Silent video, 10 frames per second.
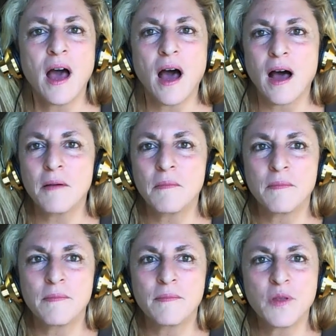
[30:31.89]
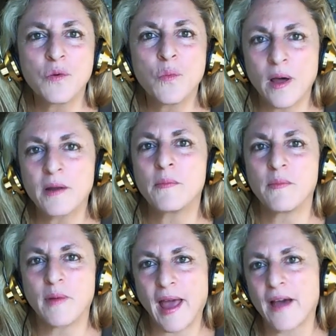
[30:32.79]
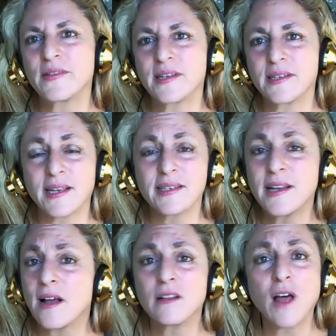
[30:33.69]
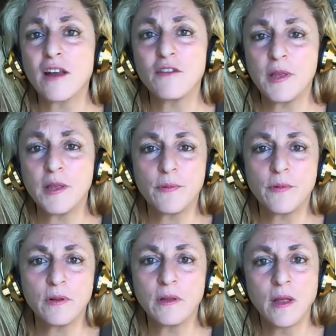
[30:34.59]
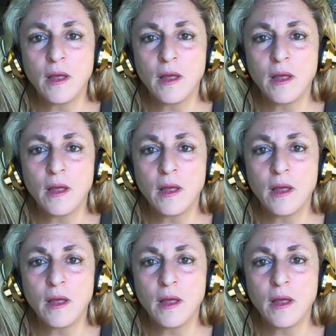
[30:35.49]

You want to have success. Now, a lot of people